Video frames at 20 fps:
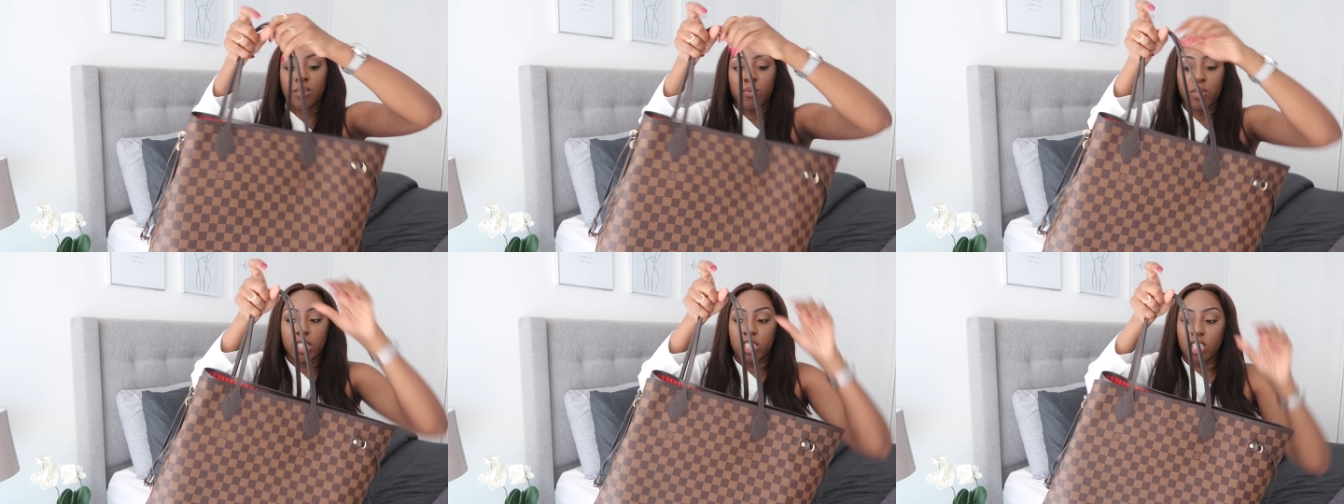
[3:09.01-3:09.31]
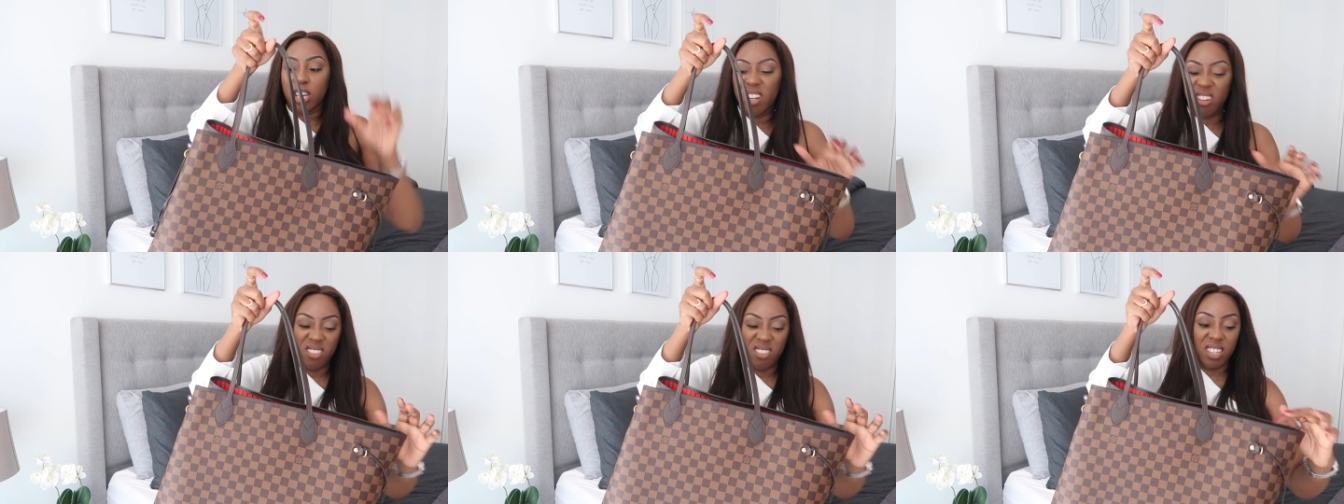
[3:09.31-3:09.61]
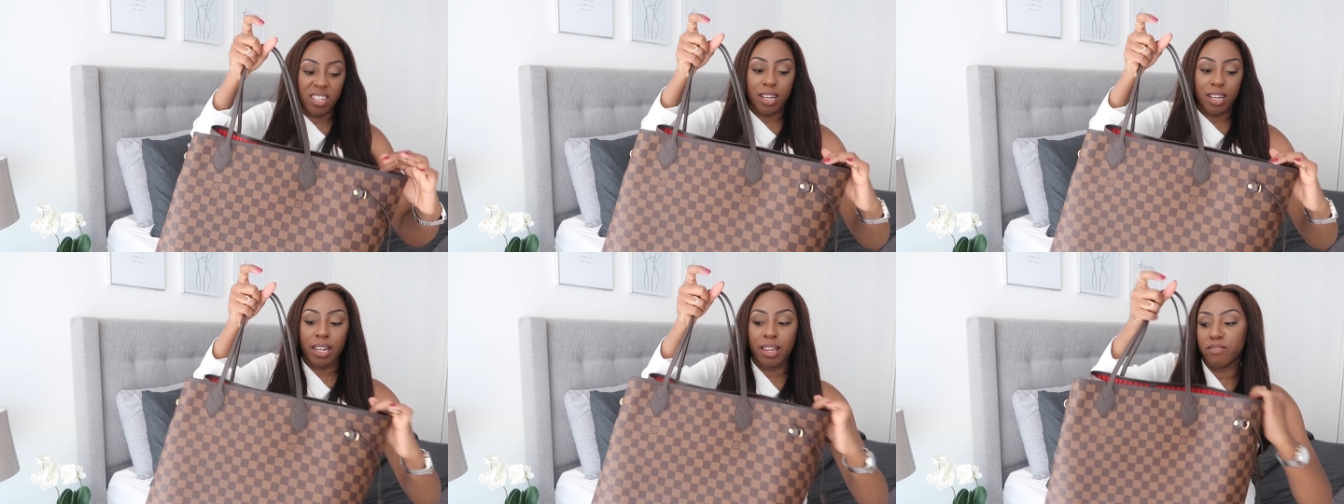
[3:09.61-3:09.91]
which I don't
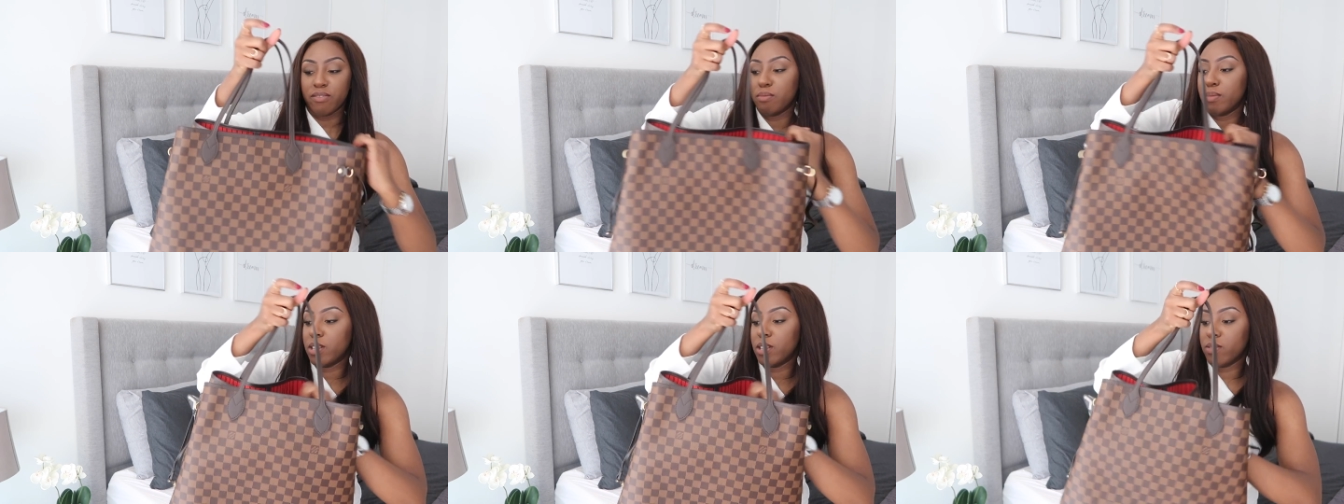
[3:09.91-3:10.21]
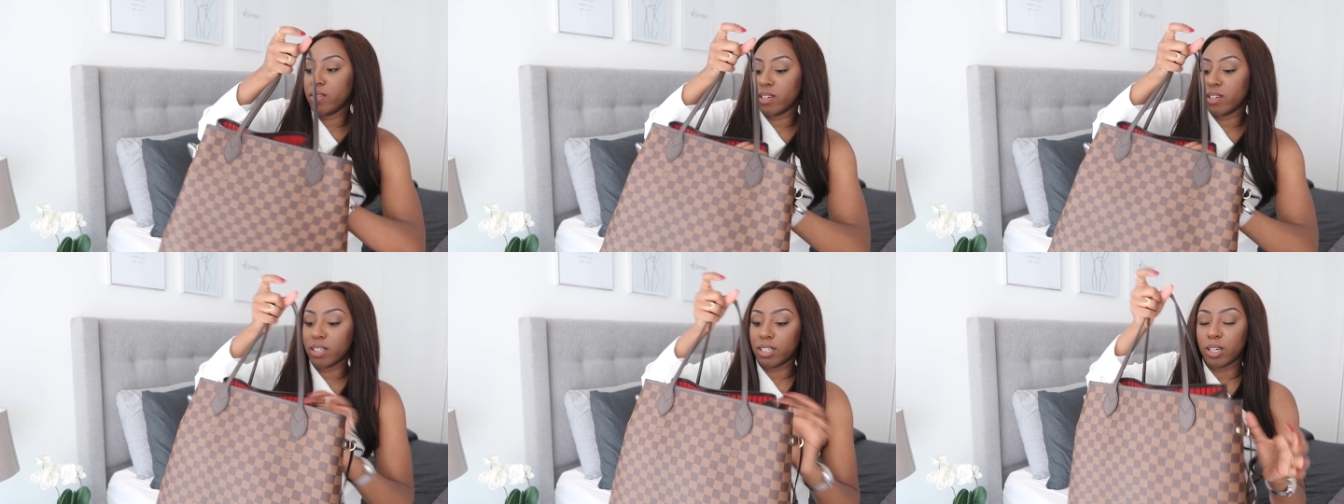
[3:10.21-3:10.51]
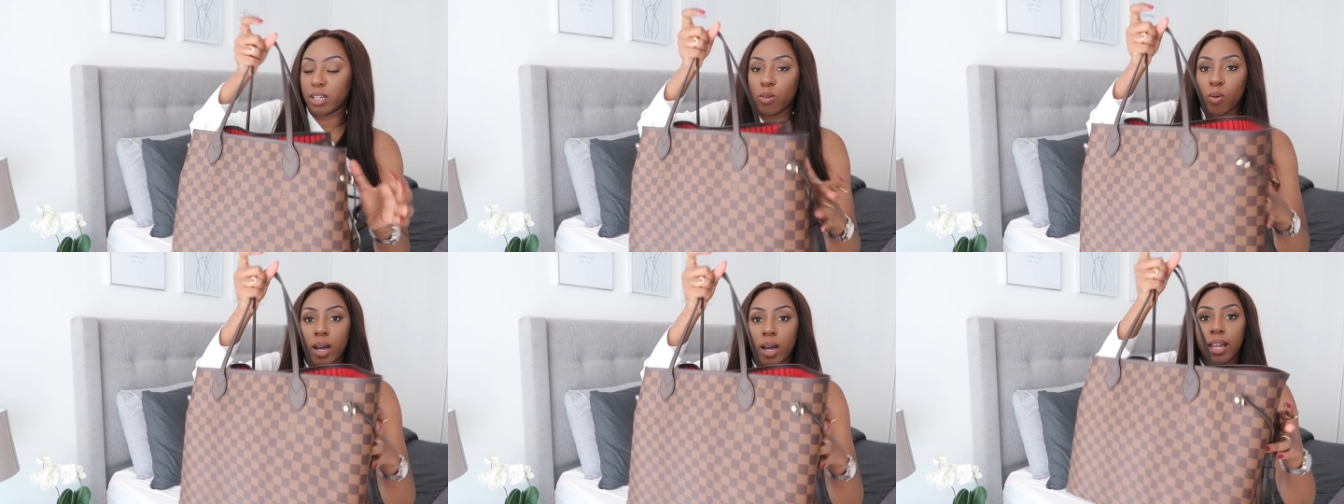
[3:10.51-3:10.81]
think I'll ever be doing
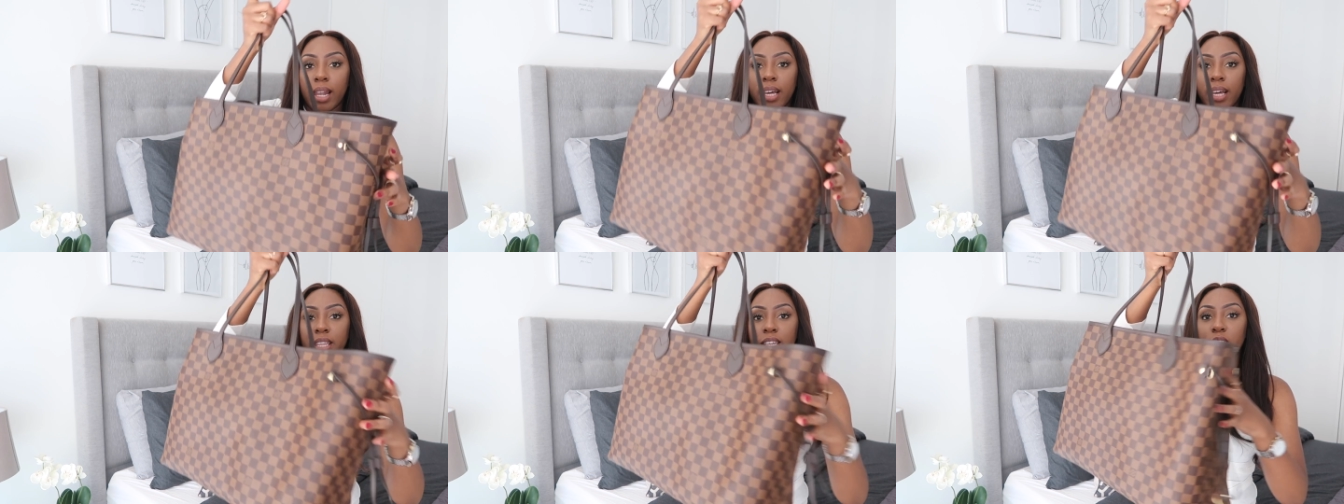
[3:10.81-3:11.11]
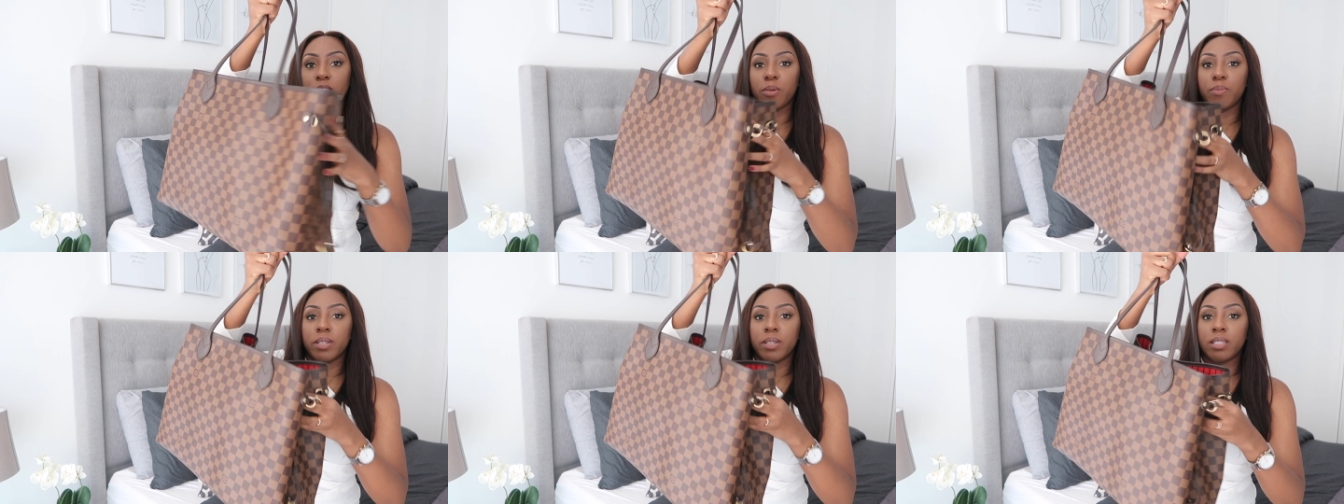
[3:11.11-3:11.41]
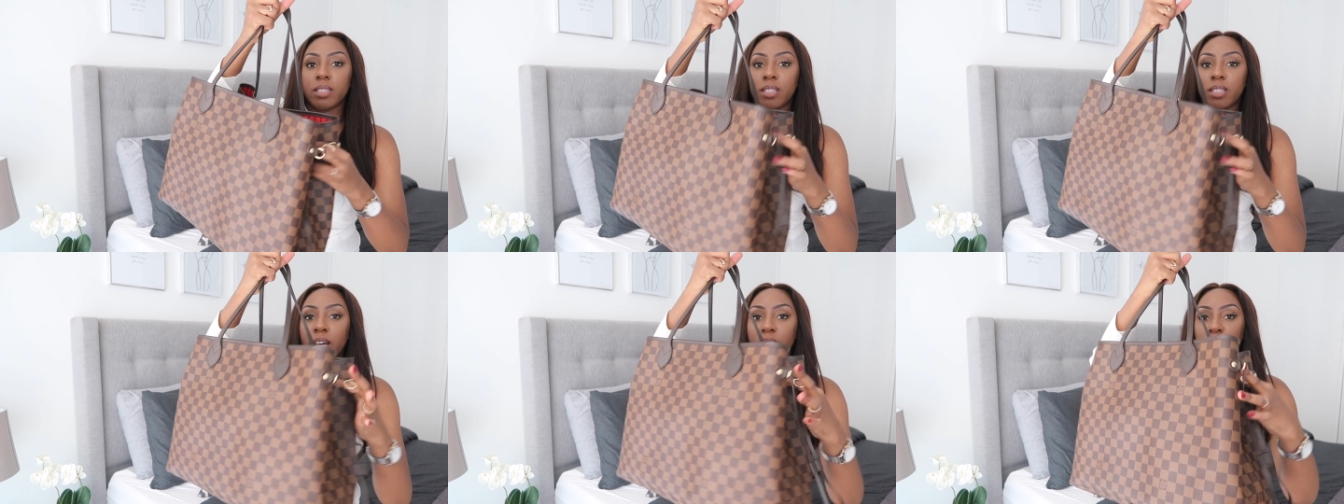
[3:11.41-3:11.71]
because I quite like the
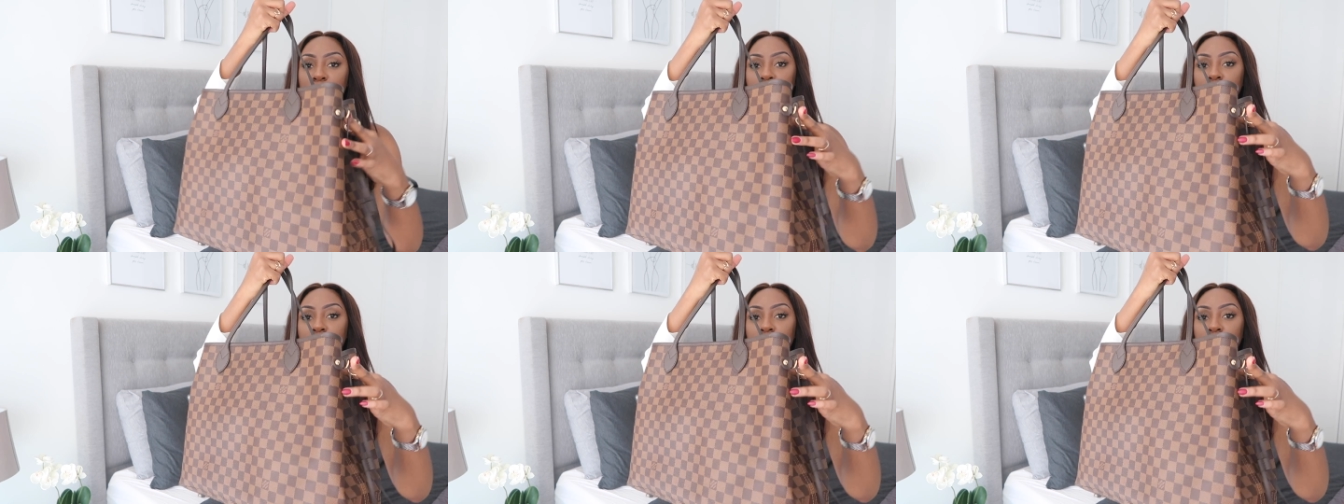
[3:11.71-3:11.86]
open style.